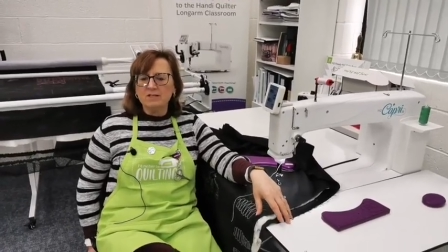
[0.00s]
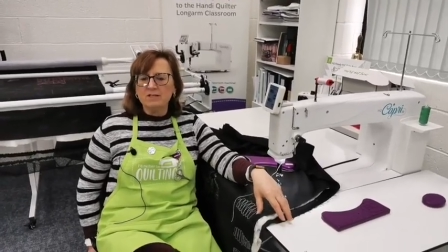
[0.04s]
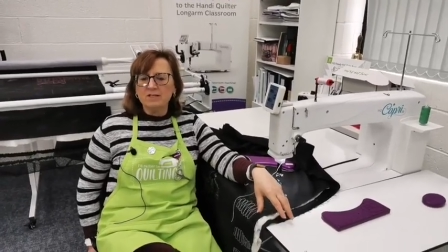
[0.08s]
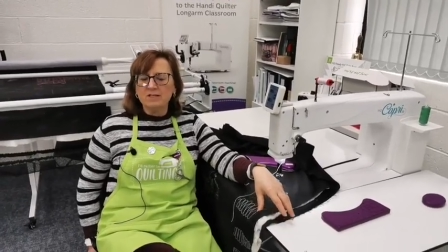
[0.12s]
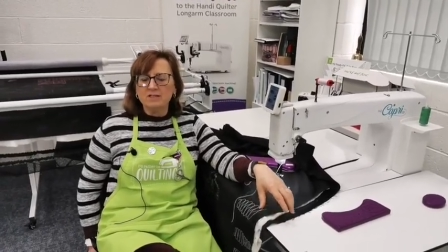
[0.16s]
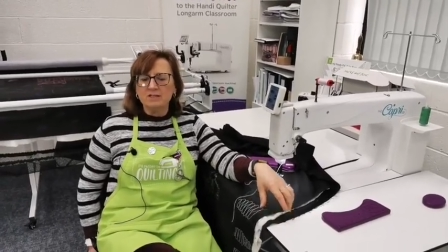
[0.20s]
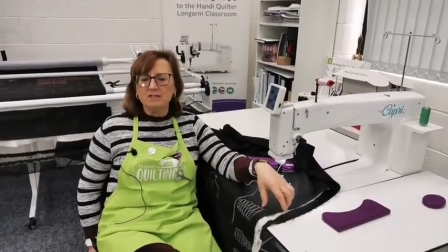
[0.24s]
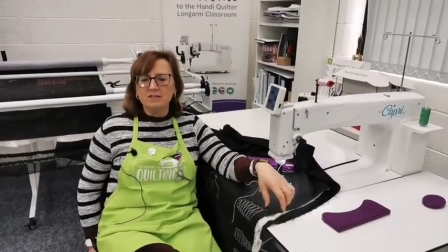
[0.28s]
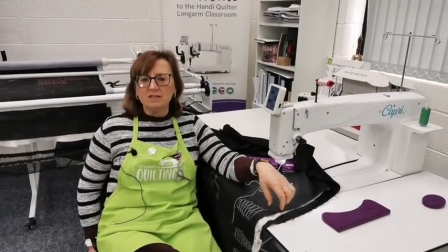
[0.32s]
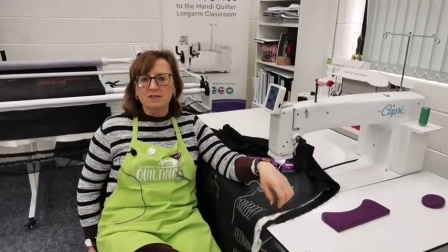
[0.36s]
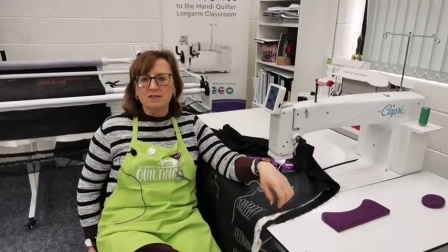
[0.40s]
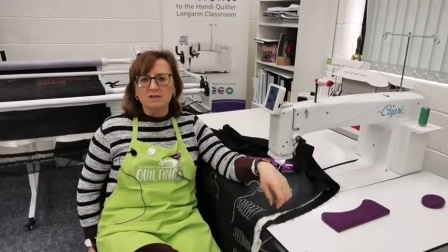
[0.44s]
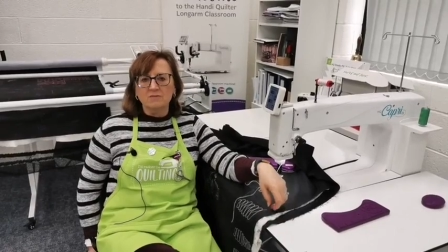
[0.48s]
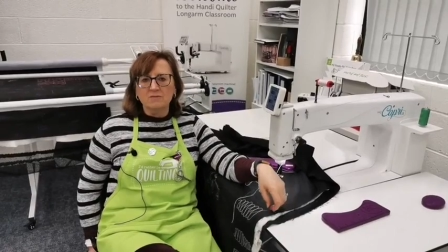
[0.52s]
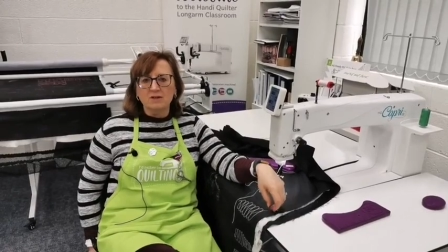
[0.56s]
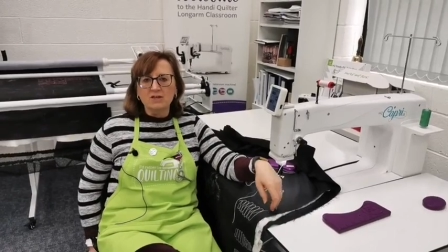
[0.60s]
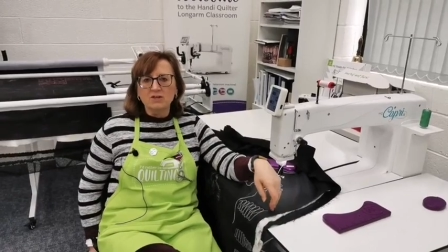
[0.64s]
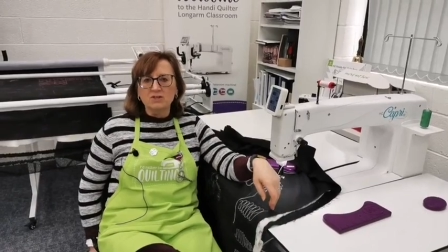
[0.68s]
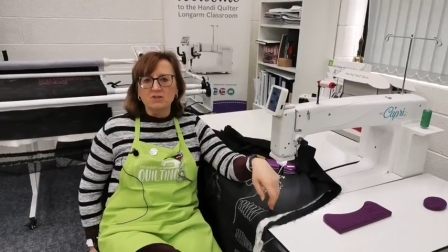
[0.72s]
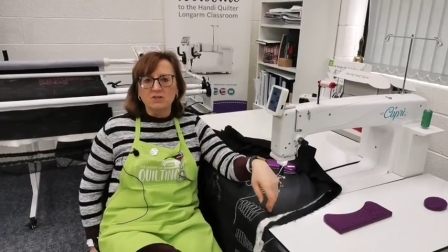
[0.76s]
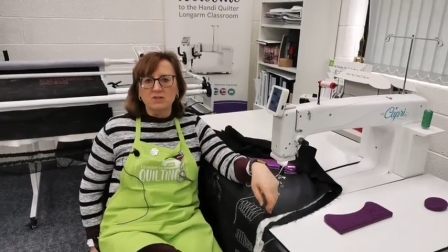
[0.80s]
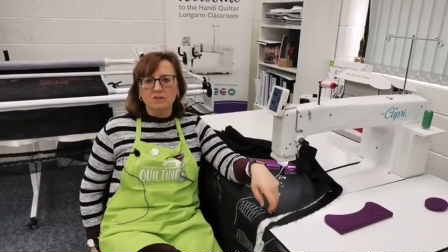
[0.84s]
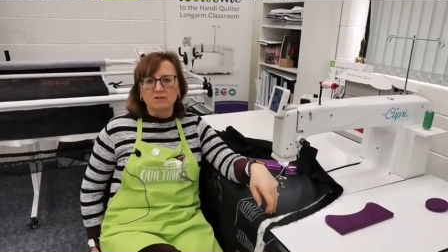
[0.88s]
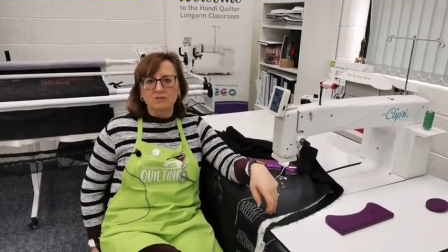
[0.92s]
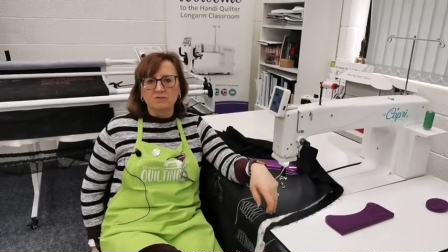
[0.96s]
fantastic
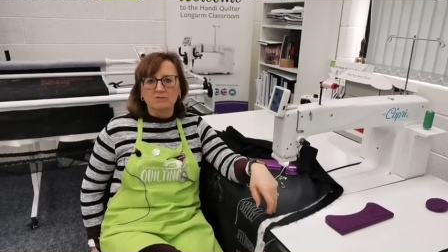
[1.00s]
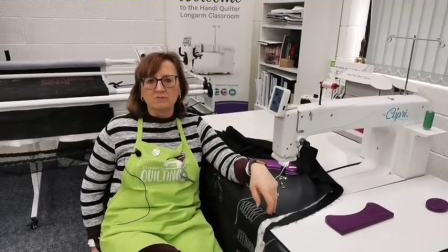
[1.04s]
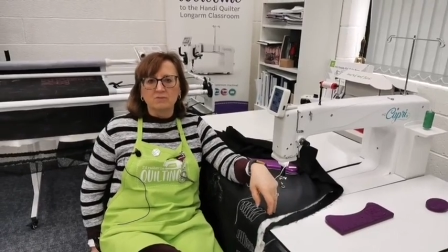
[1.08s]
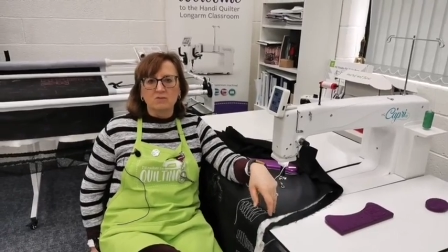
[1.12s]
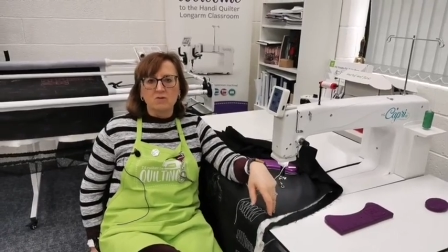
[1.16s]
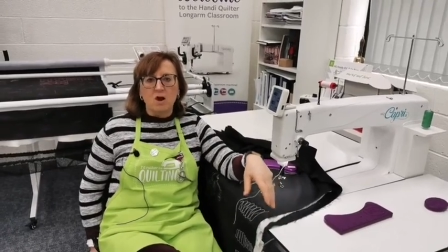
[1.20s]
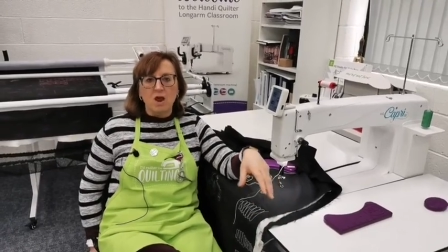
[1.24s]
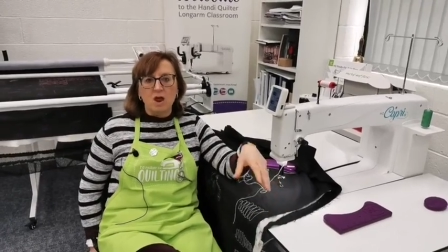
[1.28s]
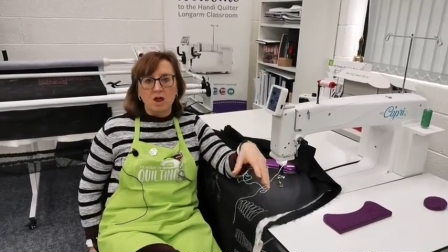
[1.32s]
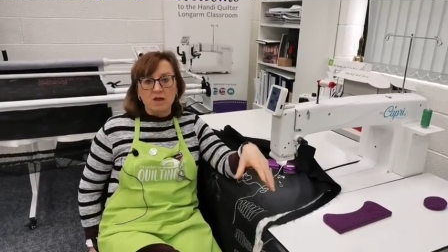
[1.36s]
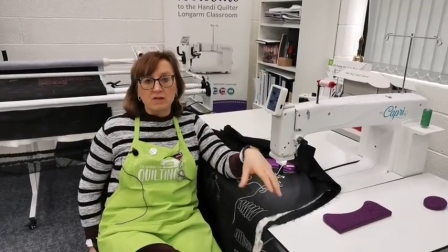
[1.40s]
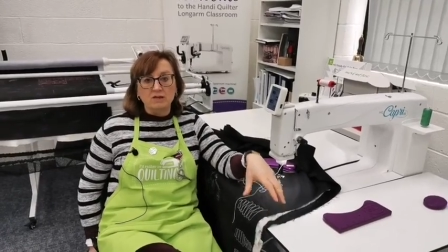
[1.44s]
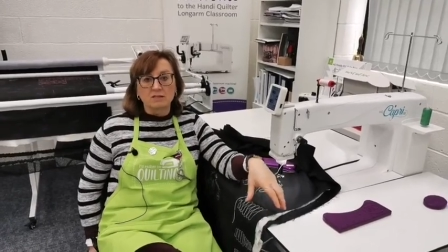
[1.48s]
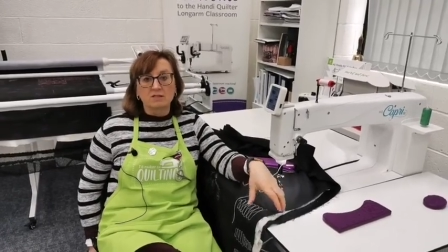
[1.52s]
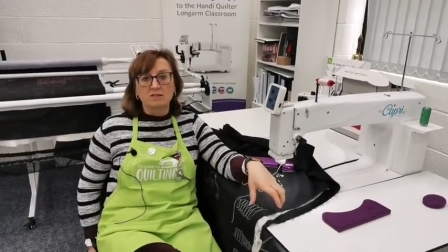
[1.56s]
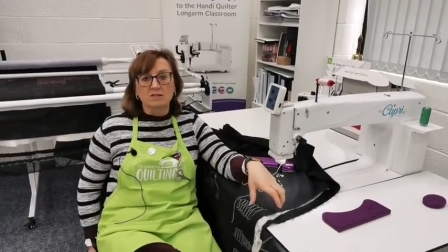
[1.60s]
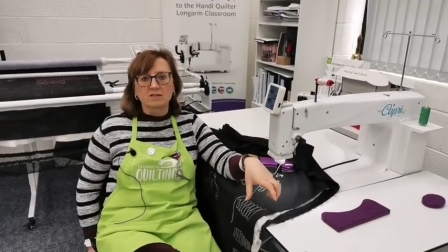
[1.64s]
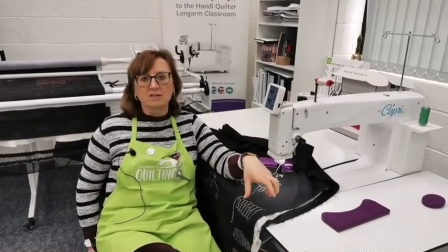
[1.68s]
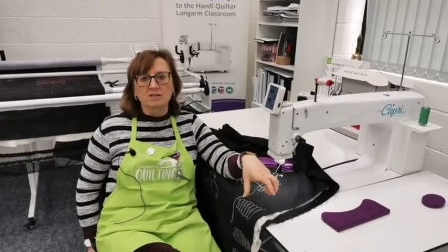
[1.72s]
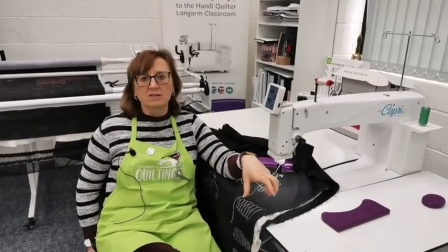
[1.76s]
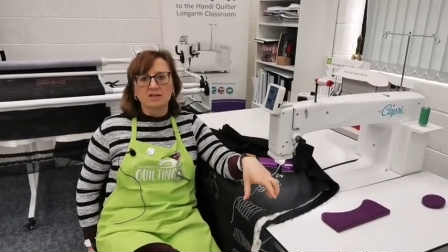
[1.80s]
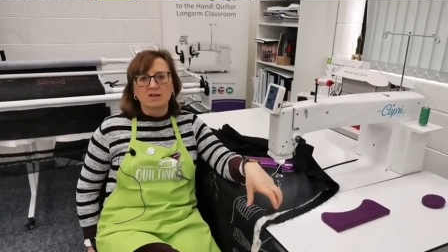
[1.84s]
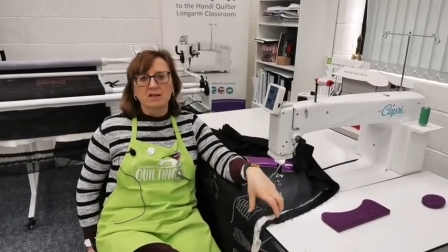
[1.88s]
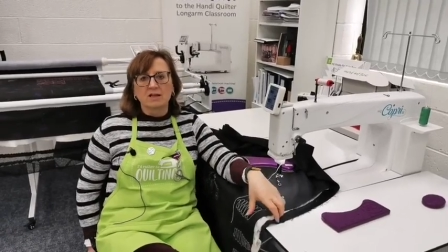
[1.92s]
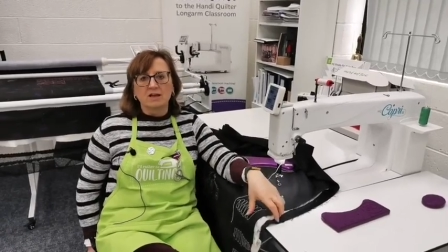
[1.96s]
innovation for
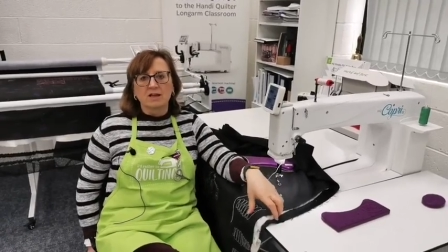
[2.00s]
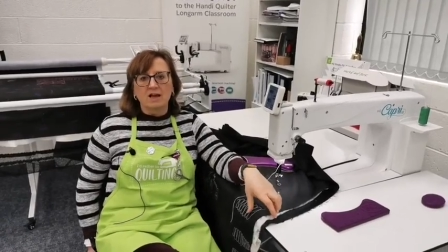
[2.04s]
us